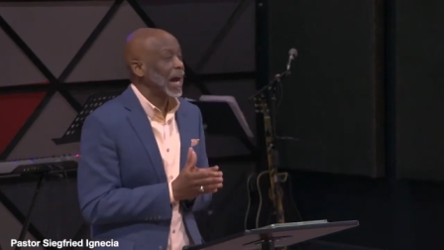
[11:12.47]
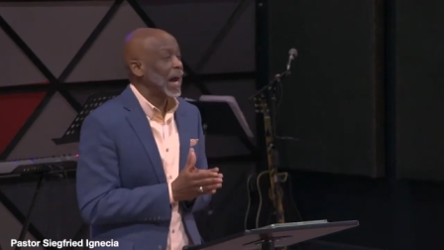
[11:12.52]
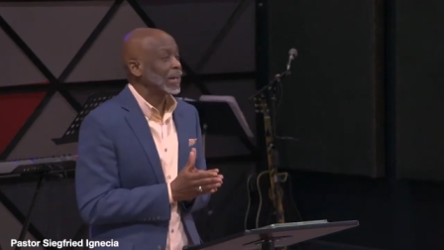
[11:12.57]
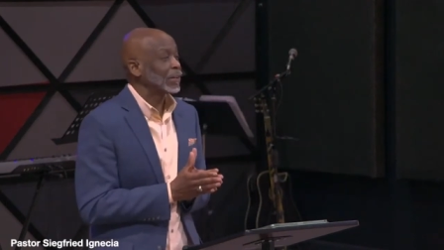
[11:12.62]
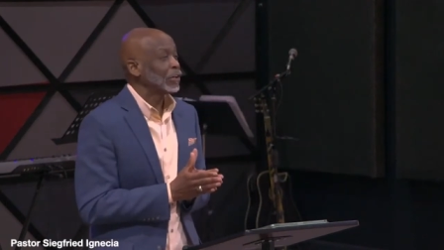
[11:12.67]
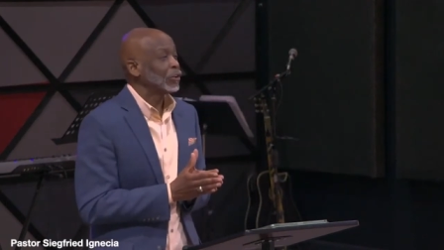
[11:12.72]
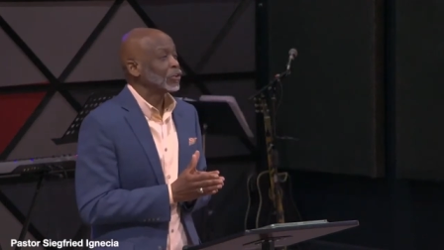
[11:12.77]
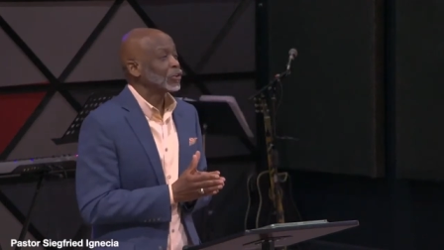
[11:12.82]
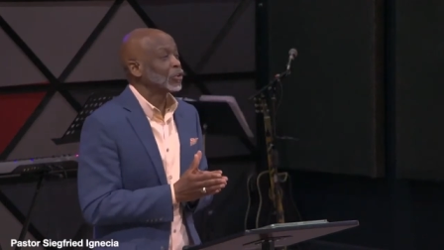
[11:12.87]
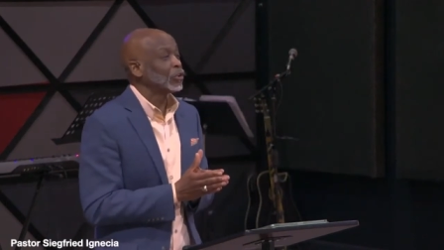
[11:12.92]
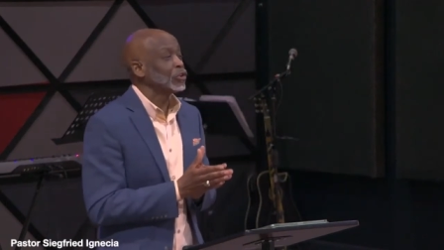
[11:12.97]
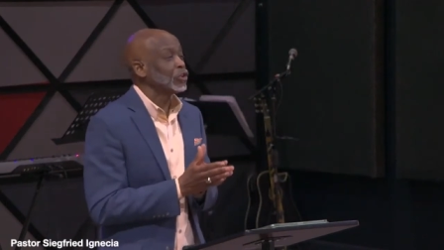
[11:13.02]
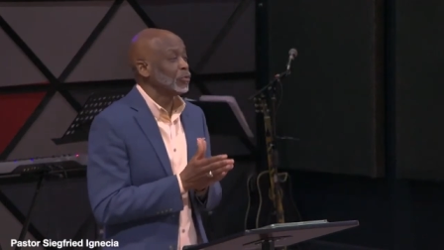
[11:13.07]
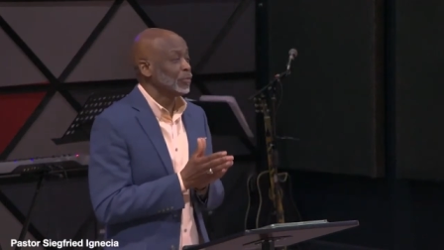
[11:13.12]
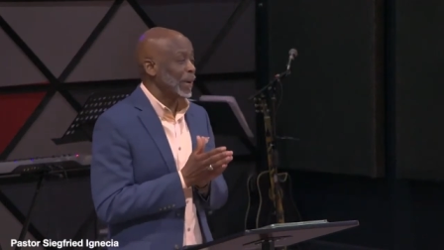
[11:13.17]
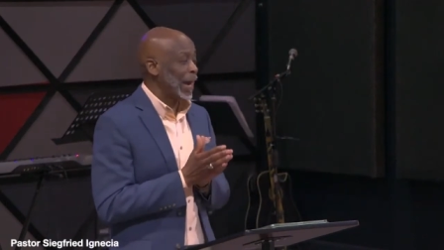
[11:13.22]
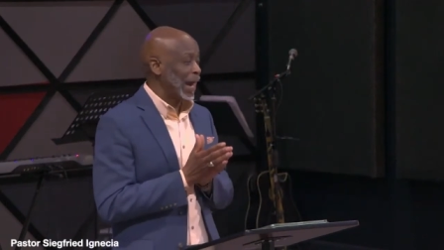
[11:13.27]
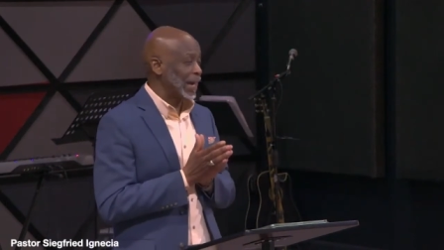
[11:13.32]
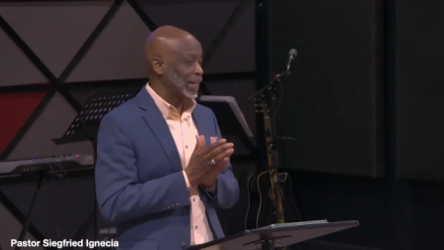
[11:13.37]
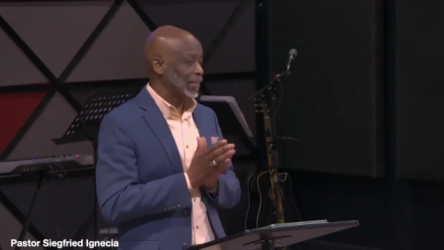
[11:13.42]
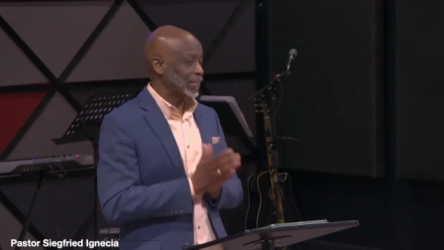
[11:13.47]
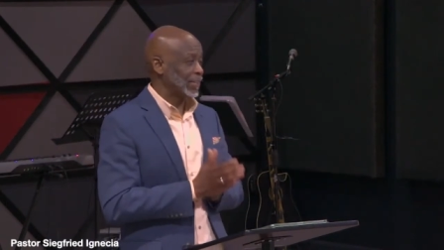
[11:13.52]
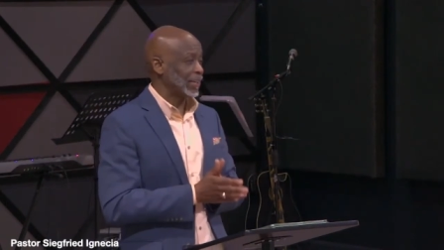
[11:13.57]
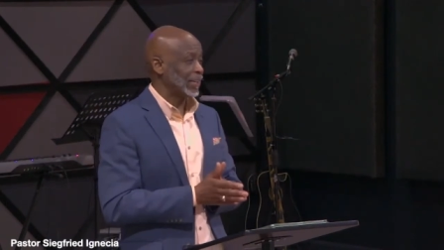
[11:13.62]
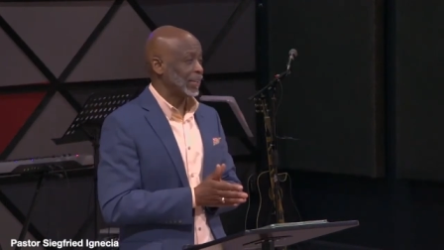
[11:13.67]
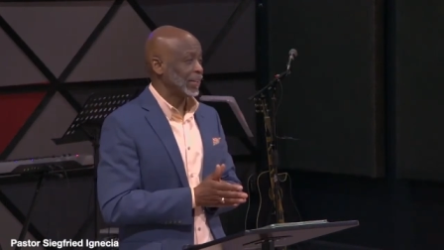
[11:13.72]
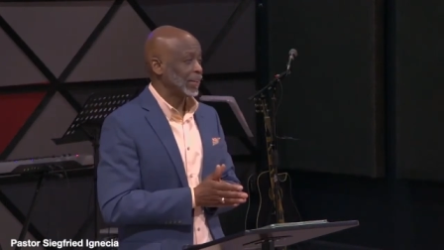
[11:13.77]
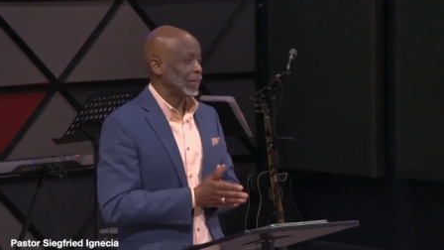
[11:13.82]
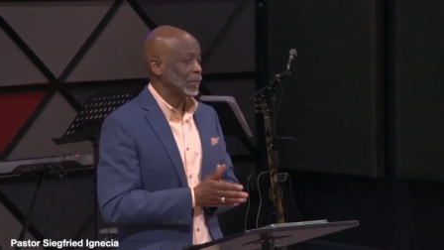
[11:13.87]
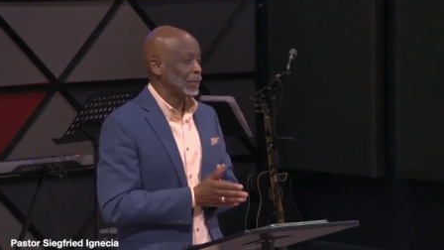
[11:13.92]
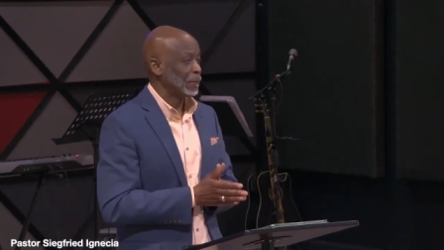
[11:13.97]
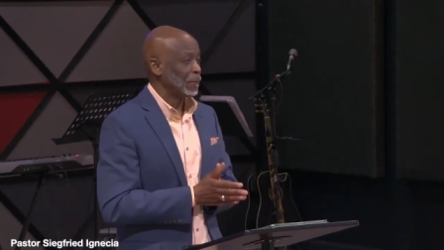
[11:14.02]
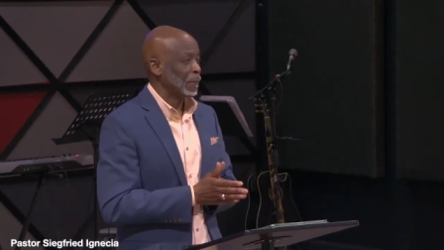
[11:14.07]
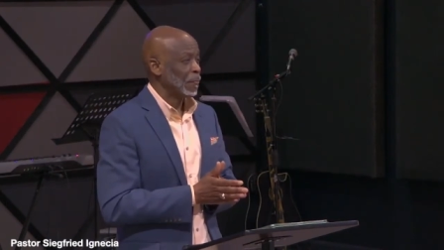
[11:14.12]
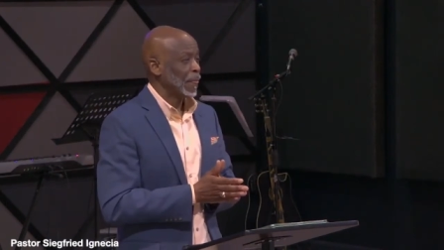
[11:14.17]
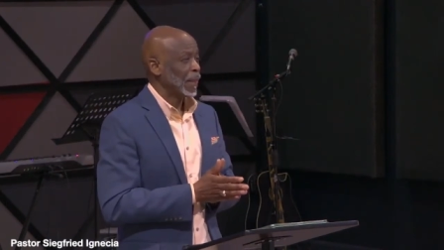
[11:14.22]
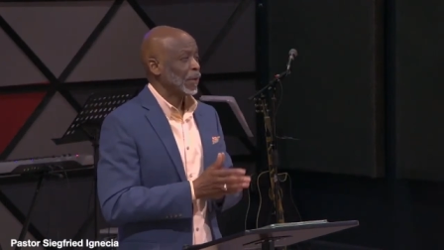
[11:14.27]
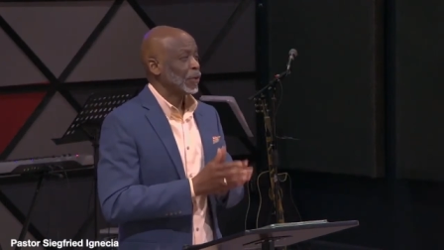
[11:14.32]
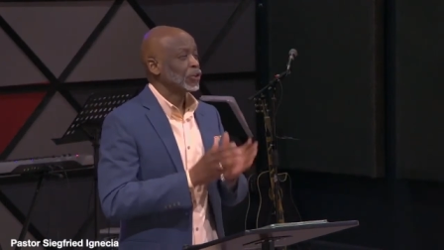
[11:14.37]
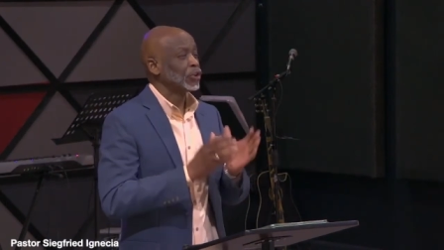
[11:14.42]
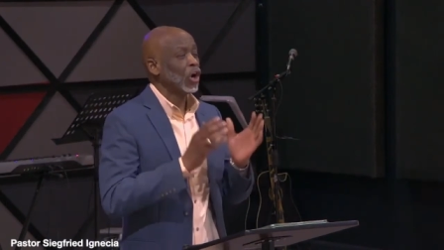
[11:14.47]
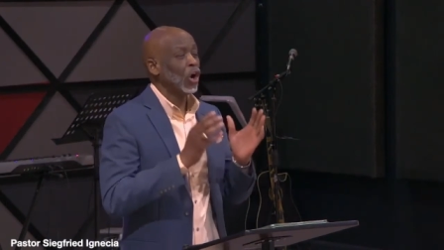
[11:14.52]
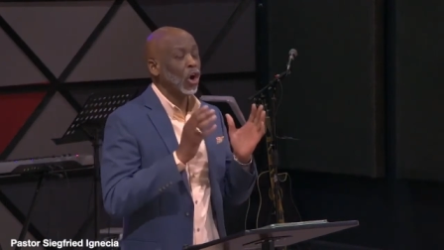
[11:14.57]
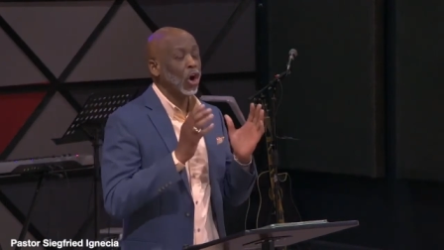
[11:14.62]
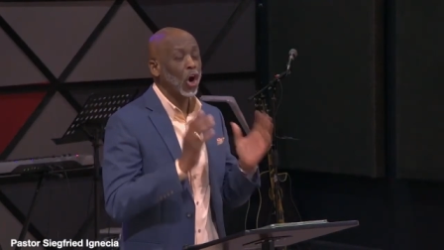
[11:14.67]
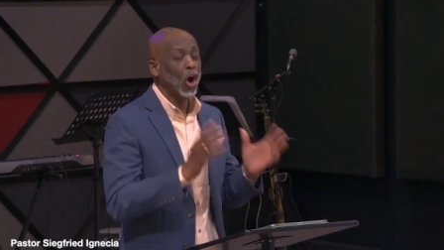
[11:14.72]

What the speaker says: God to humanity. The